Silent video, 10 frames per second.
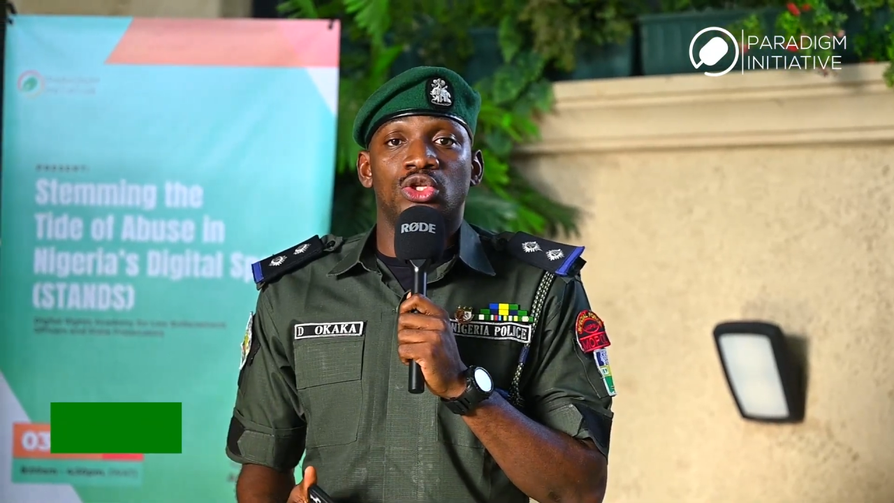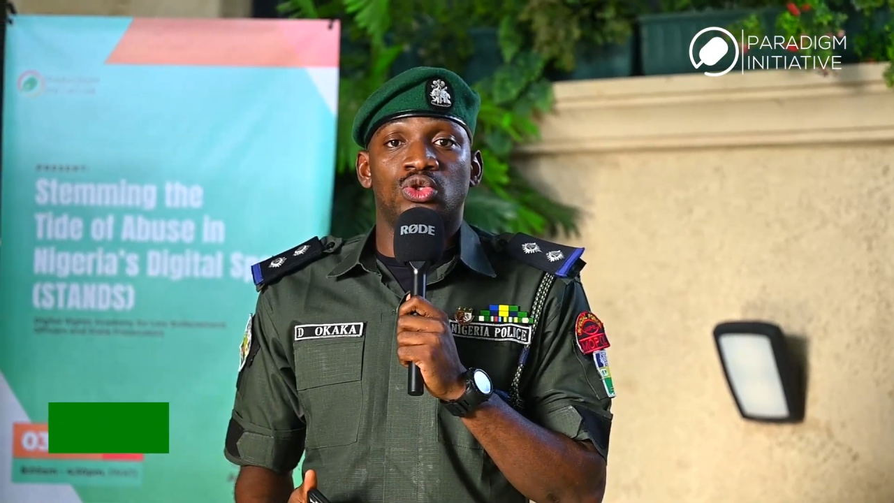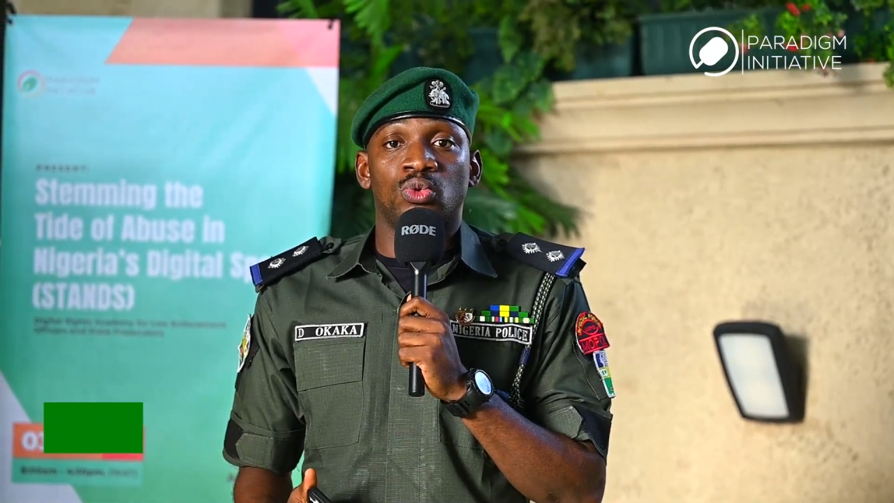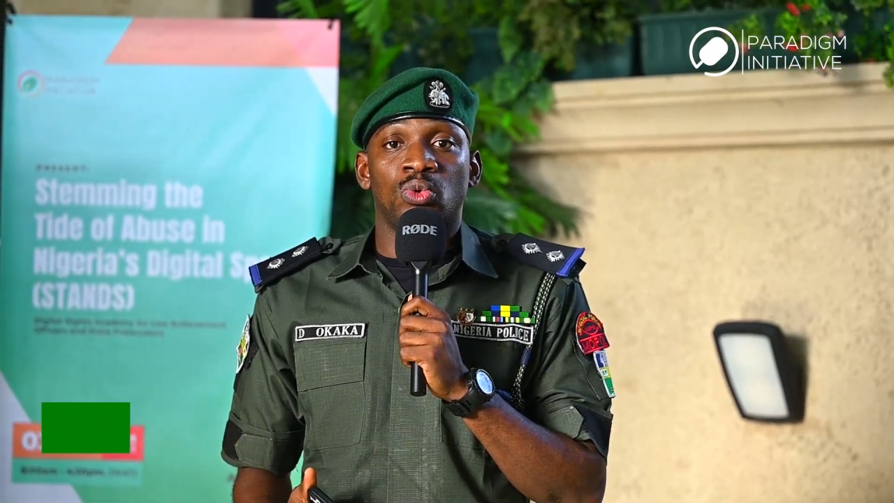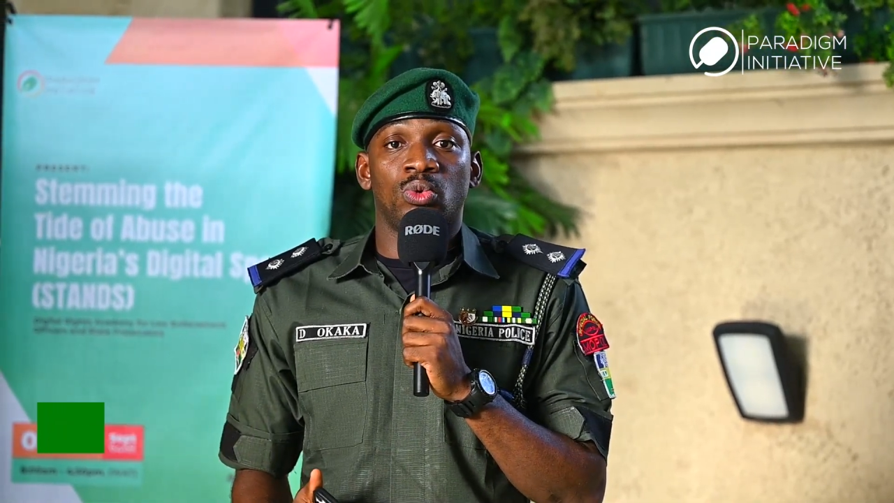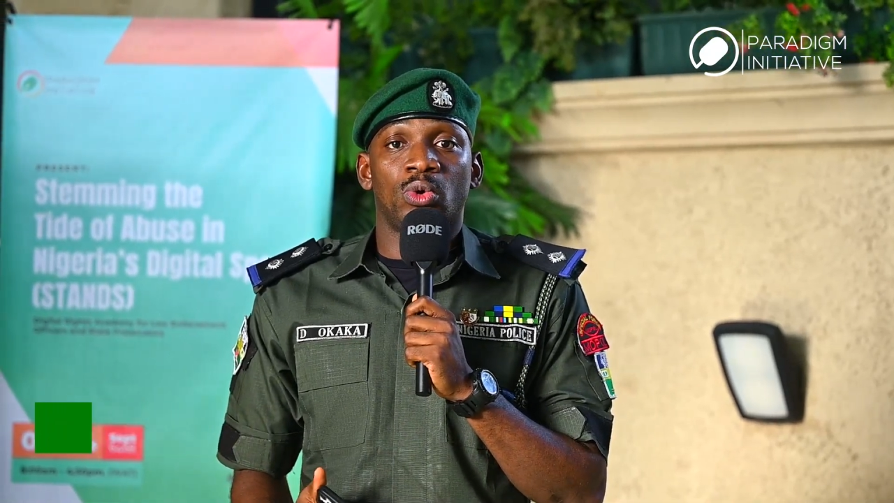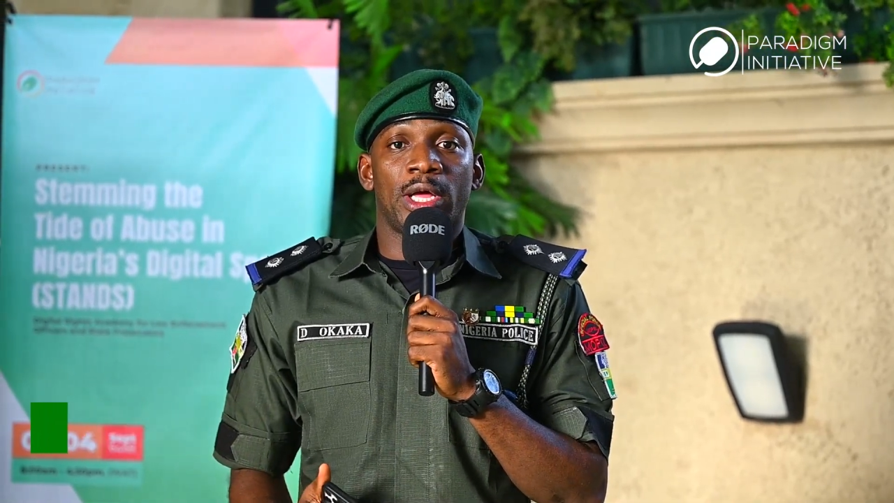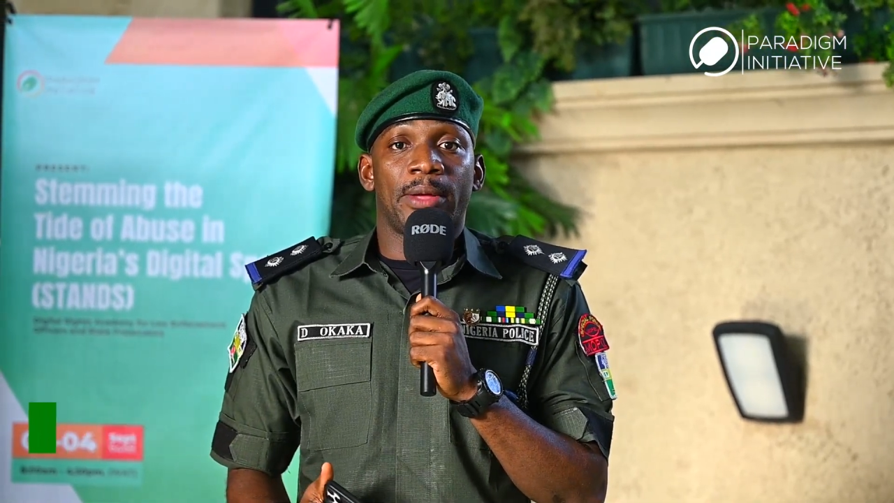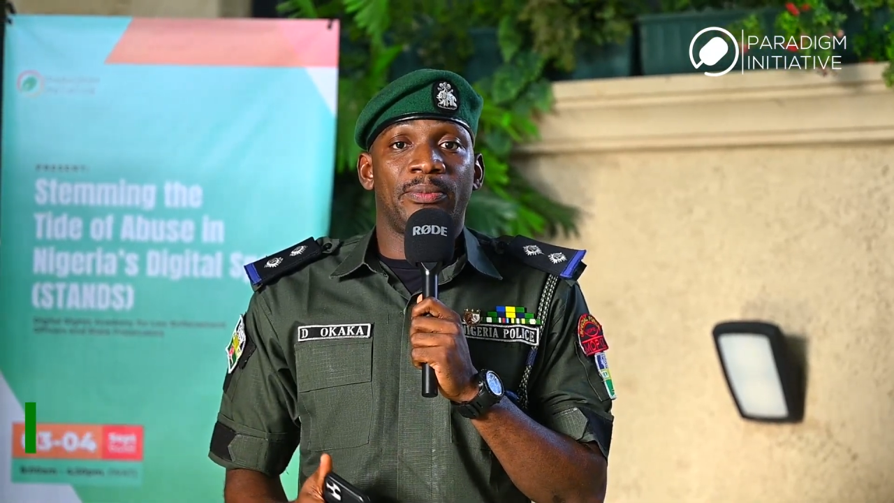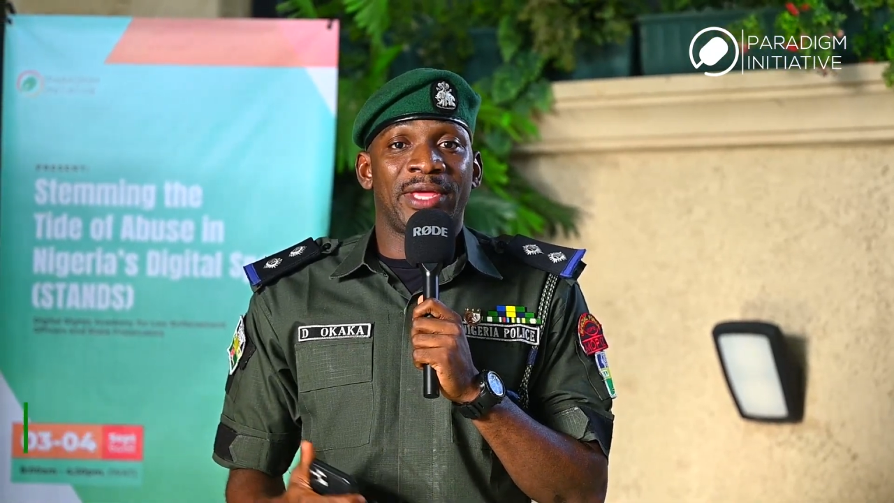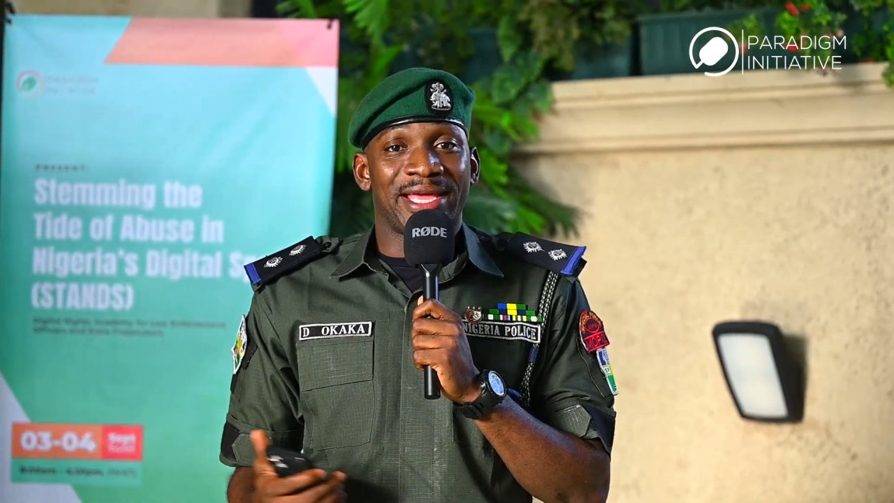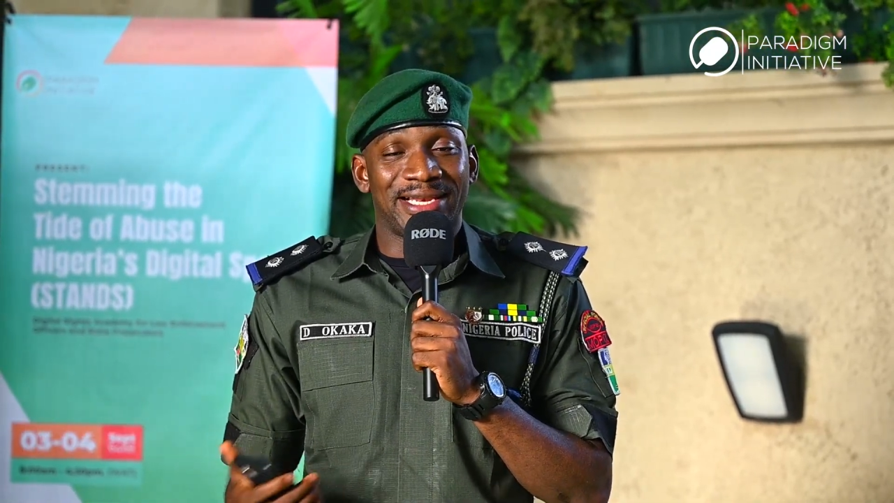to be